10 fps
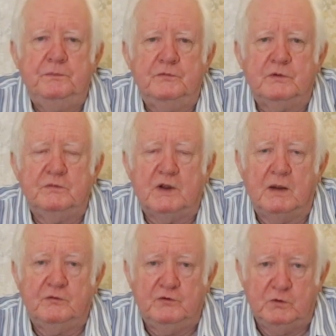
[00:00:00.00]

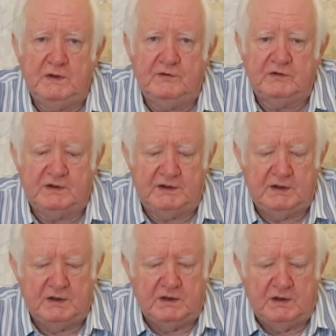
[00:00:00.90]
sometimes too easily.
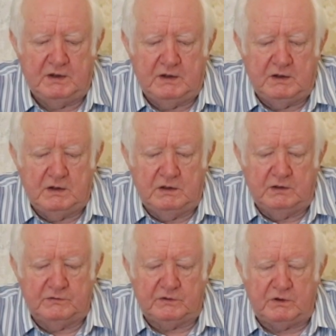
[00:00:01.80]

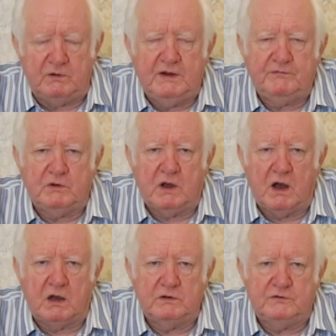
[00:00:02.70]
So don't give your
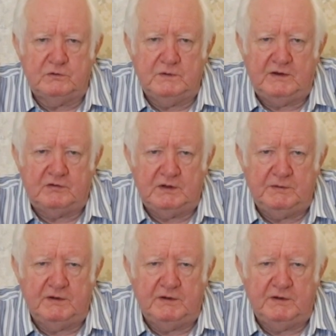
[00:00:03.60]
heart too easily,